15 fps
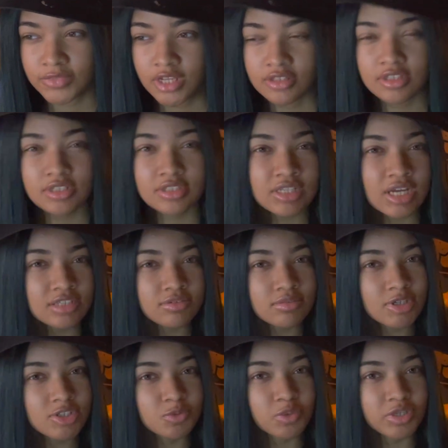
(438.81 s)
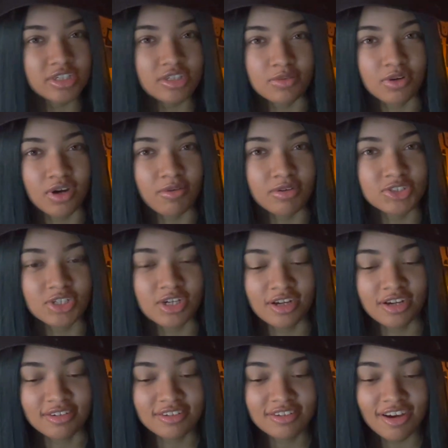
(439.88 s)
These lines were much wittier when I was
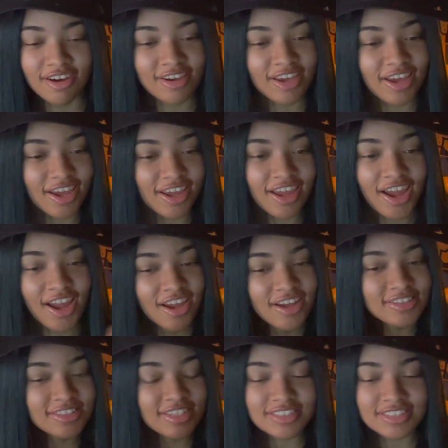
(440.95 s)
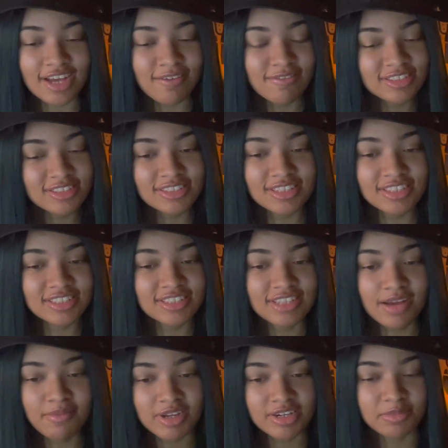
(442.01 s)
young, okay? This is obviously, this is
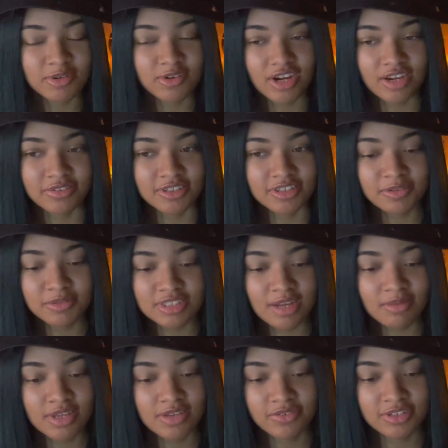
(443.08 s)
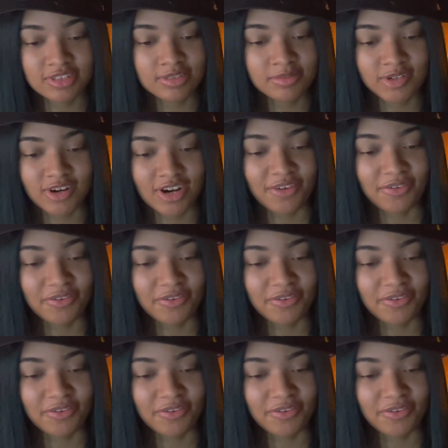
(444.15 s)
not my demographic. It was not made for this demographic.